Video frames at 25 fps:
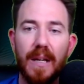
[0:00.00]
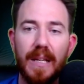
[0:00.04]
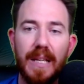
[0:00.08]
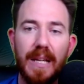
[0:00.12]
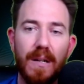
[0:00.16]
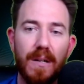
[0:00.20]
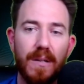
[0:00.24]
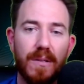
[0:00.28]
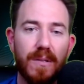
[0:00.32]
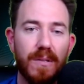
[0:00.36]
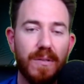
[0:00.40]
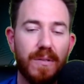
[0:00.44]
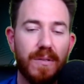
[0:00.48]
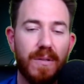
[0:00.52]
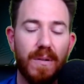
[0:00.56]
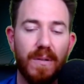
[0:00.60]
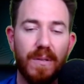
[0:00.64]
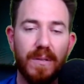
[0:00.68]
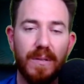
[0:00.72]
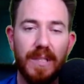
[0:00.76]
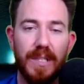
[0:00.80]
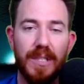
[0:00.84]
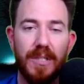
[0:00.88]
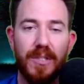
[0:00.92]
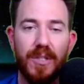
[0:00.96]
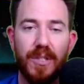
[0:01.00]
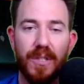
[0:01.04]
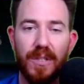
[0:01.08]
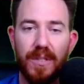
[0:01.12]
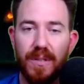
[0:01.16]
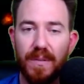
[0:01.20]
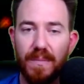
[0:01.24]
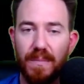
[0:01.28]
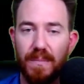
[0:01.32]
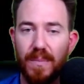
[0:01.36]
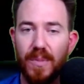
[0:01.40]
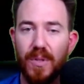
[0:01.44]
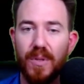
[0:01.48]
Characters currently
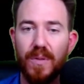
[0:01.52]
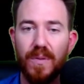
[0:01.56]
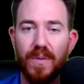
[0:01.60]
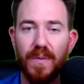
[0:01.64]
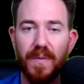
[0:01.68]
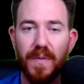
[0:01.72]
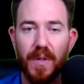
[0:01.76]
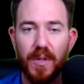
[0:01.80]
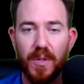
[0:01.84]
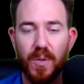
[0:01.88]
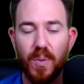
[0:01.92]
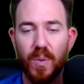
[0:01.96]
just move